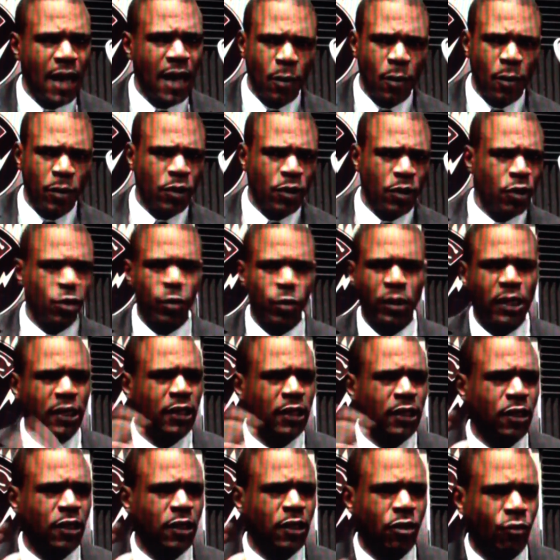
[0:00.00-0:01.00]
I would go to a
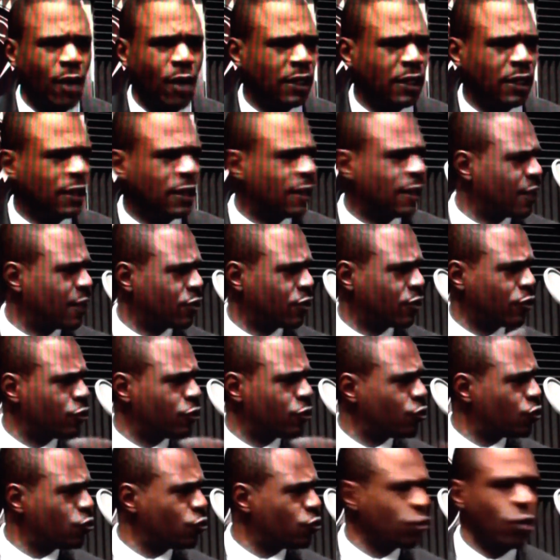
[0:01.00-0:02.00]
kiddie karate class or
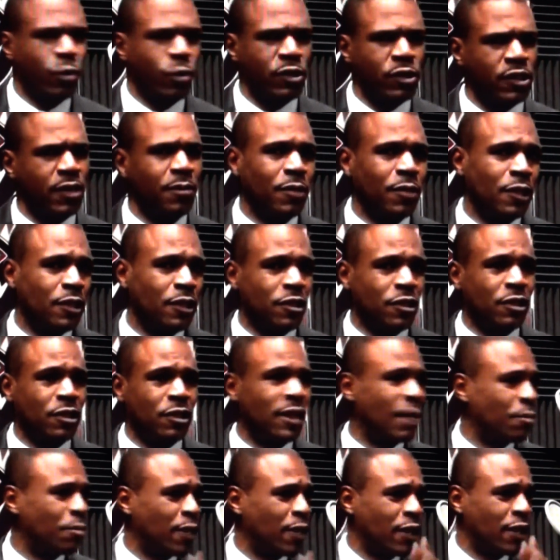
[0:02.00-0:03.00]
judo or something
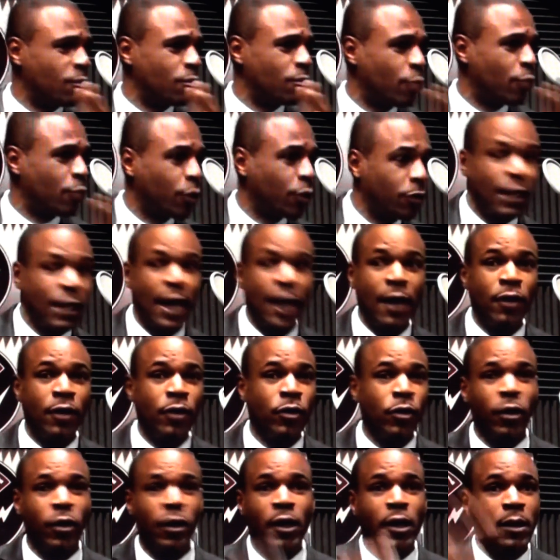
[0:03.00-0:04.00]
until that place burnt
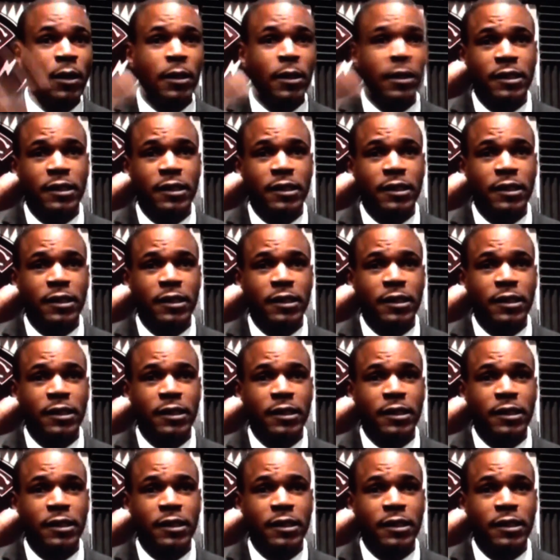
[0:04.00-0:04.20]
down or